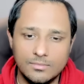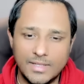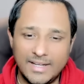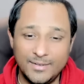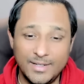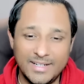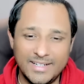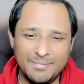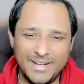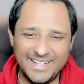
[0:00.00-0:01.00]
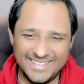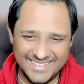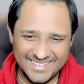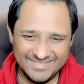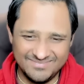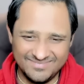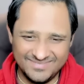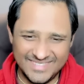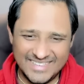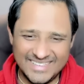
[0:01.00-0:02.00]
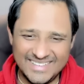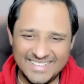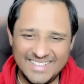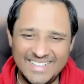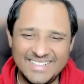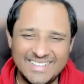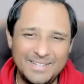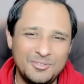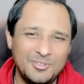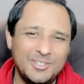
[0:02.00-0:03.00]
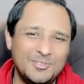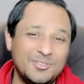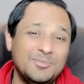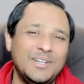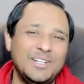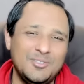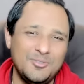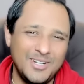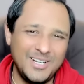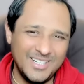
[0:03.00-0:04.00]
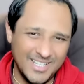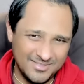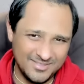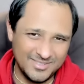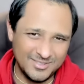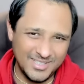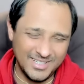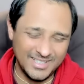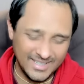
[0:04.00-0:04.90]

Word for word: and regarding marriage this is a great time to introspect your married life okay